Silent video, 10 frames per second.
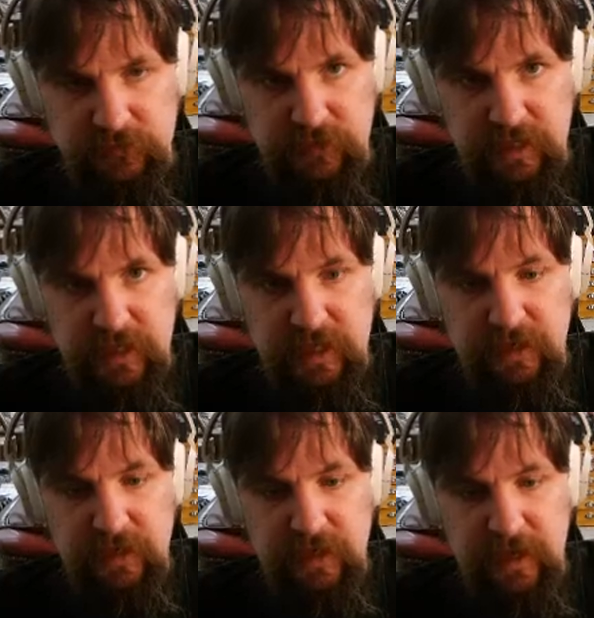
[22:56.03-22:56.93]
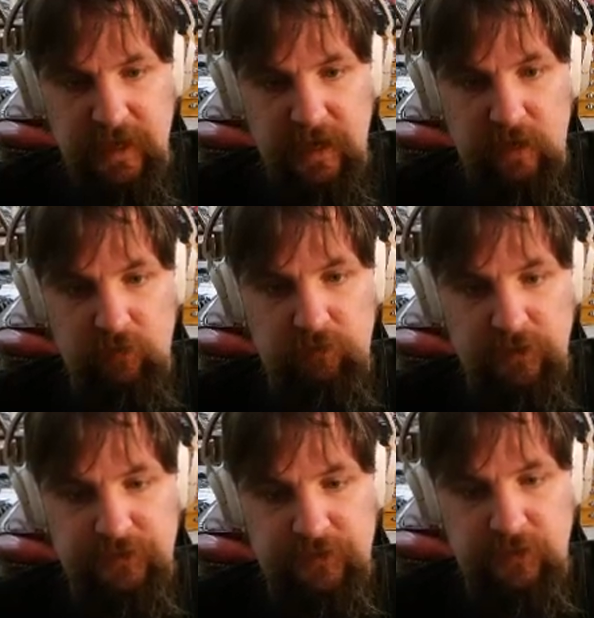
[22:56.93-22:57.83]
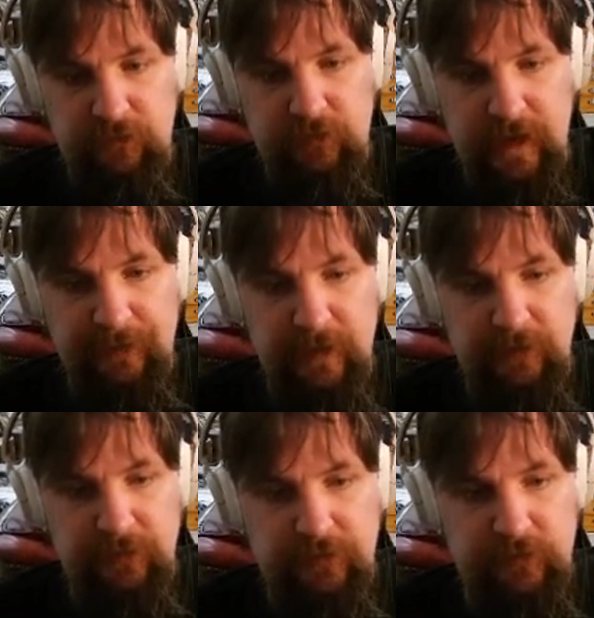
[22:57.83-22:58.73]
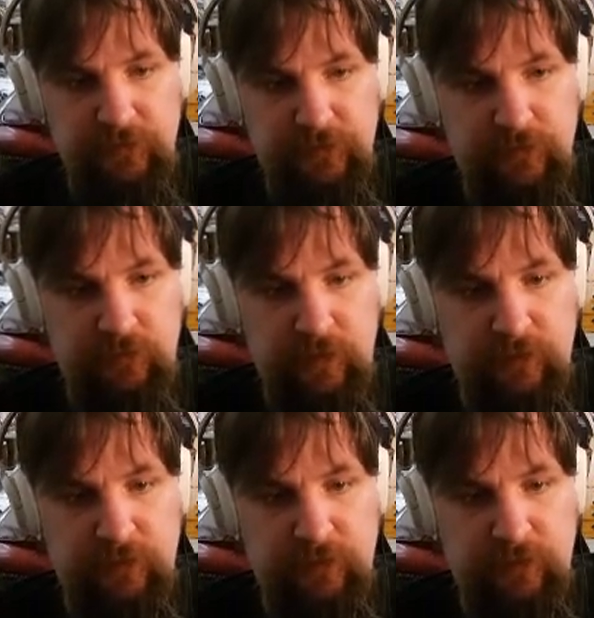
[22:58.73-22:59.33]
And now, let's go grab that musical score.